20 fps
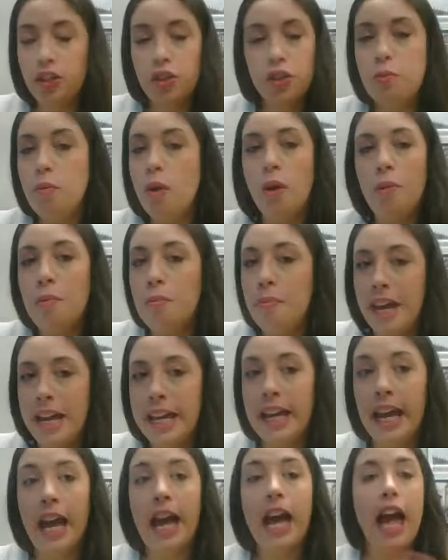You won't
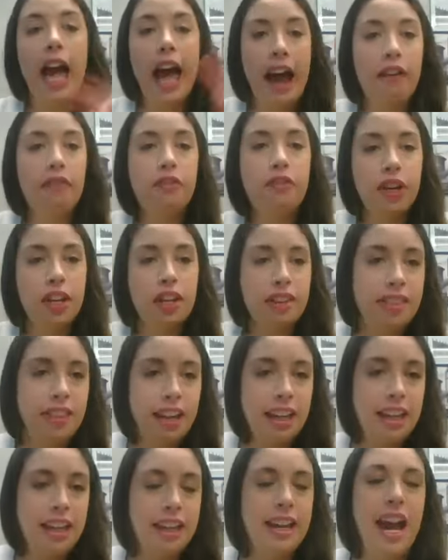make
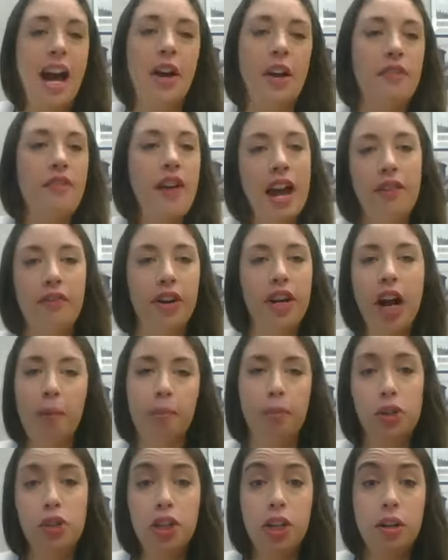everything out of every
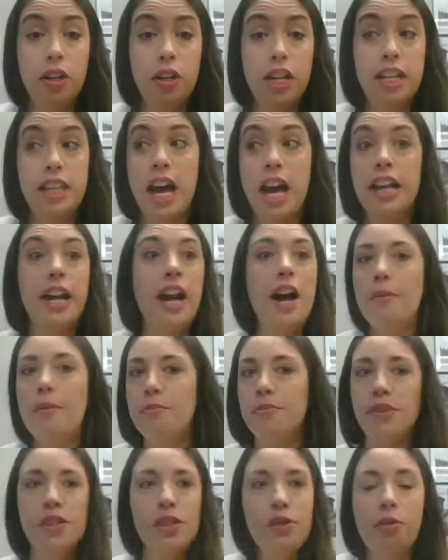opportunity that
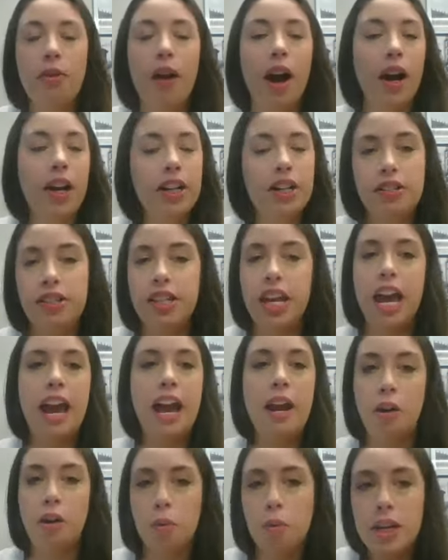comes throughout your
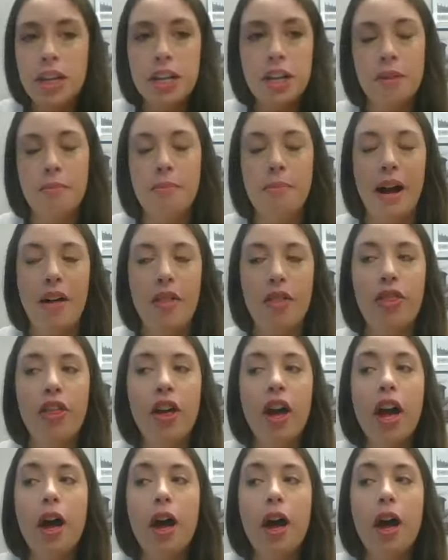day or week or month.